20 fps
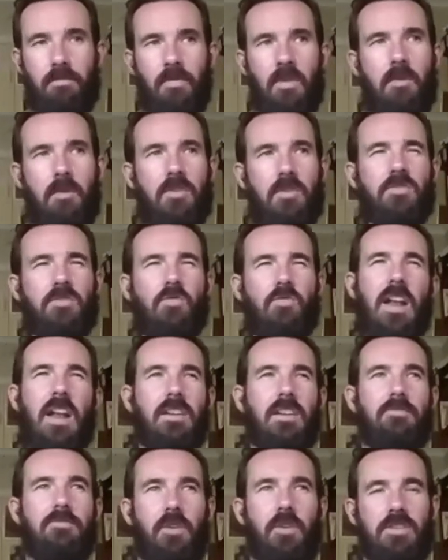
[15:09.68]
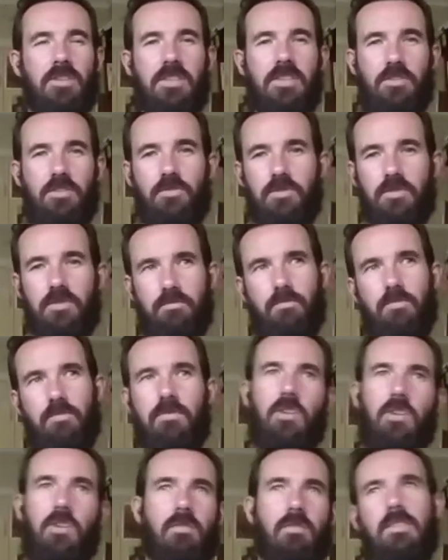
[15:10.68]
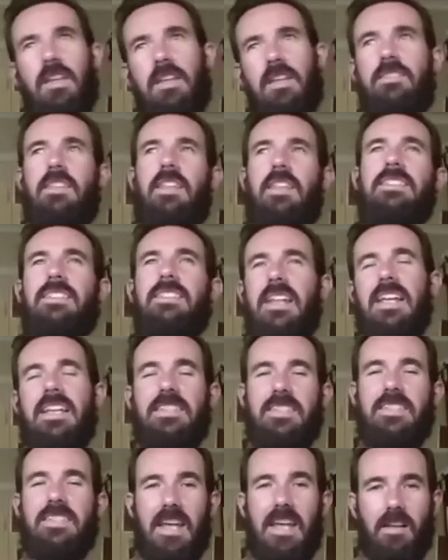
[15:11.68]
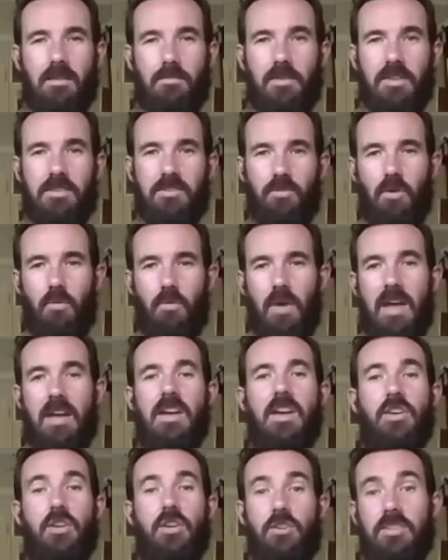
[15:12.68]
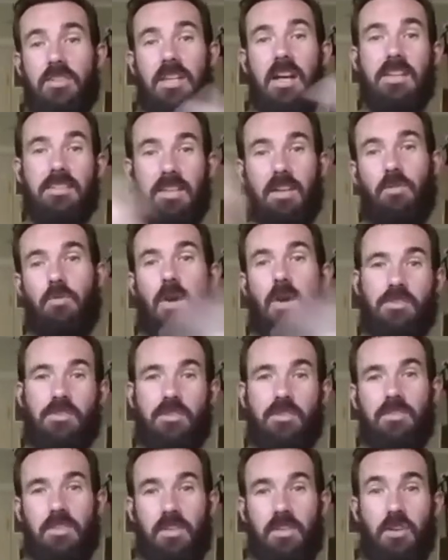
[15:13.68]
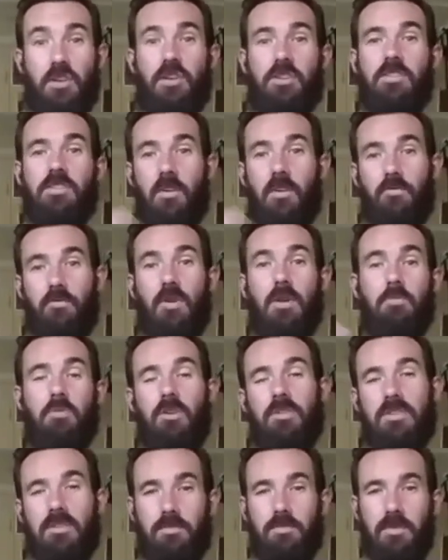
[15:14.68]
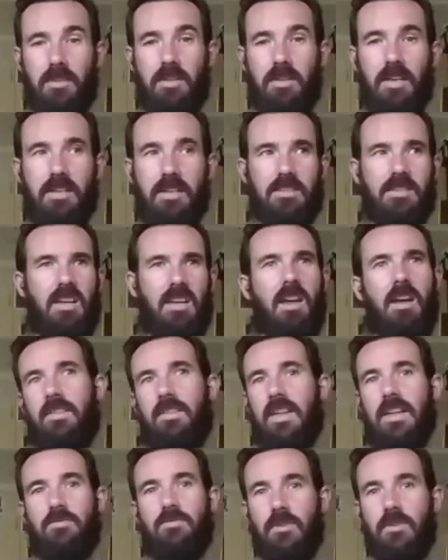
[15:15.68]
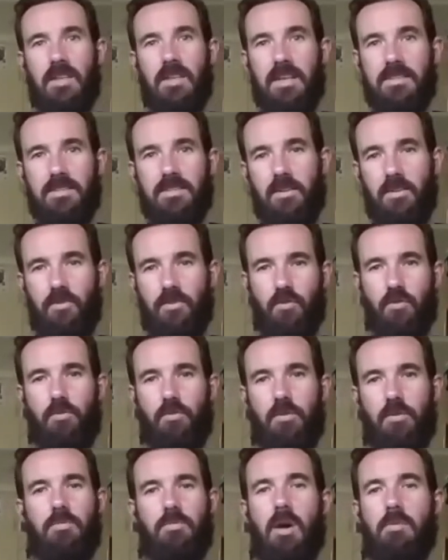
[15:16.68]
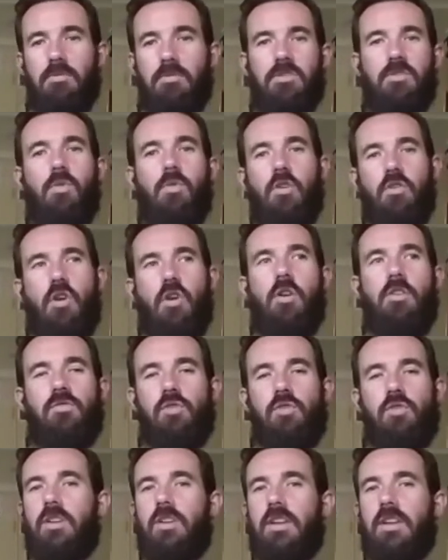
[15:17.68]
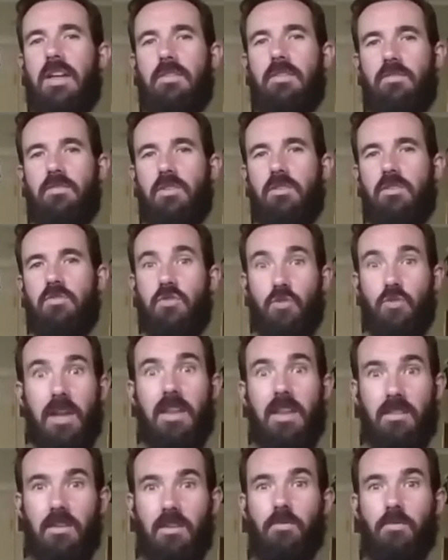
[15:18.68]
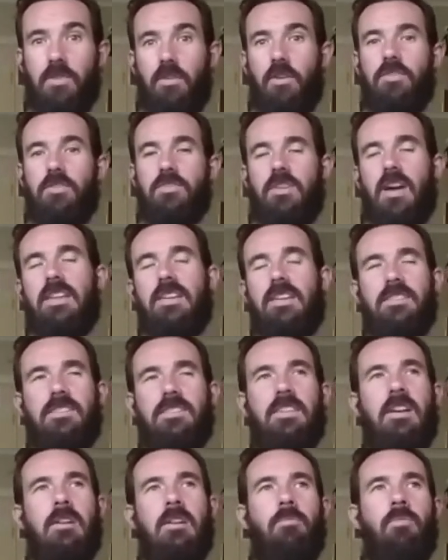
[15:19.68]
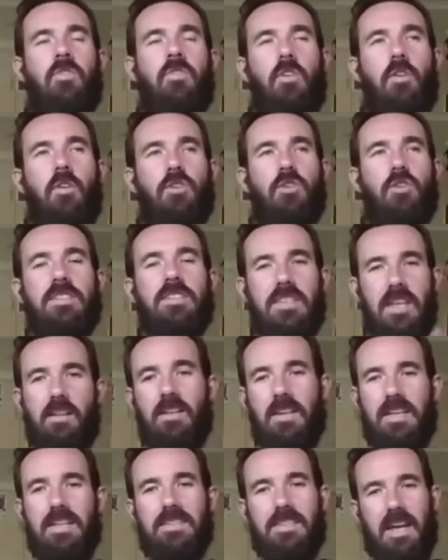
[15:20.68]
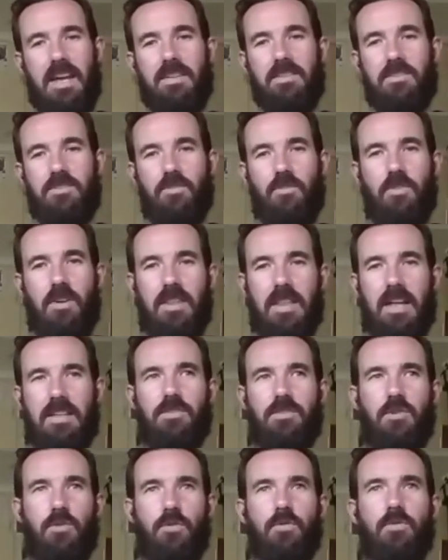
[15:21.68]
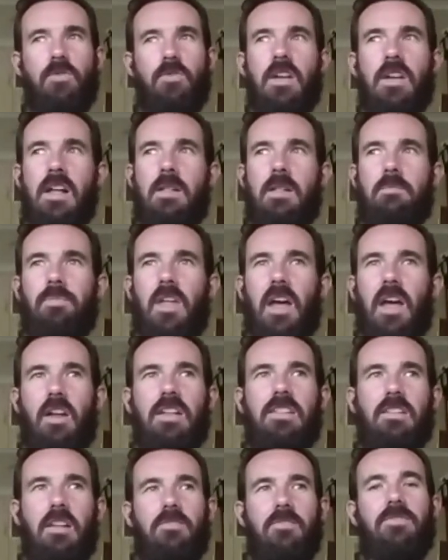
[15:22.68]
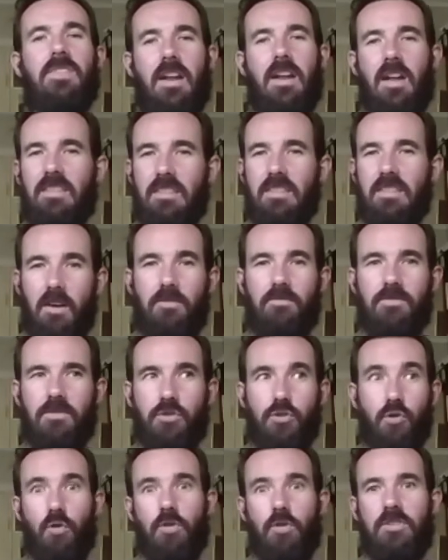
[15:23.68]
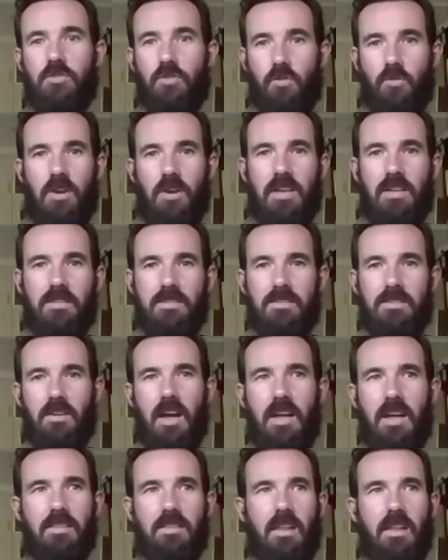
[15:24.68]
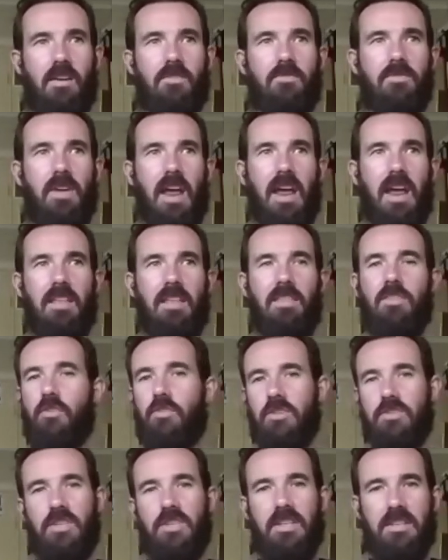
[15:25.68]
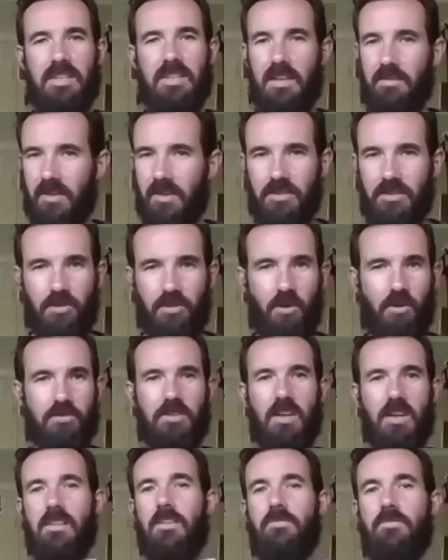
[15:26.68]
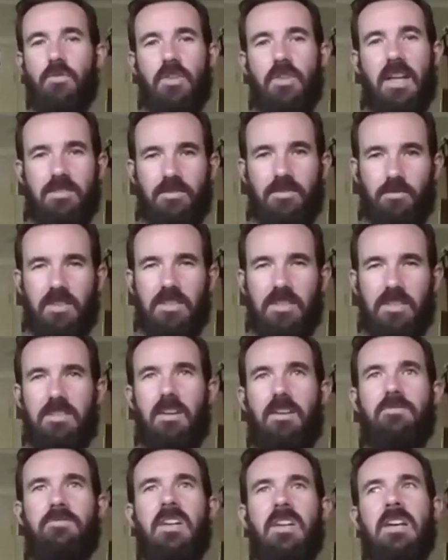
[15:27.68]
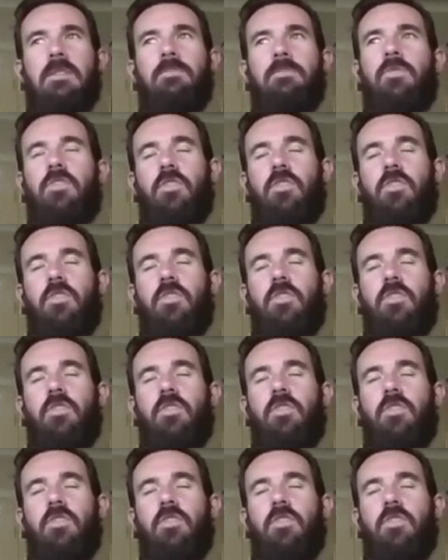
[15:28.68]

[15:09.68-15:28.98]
Because writing a first issue, there's, there's an easy element to it where you're just asking questions and you're just offering possibilities. And that's really easy to do, but the publisher won't know if you can ever do anything with those ideas. So if you can tell a contained story, that's cool. And I love that. I love short stories. I love anthology T V shows. I love all that sort of stuff. Yeah.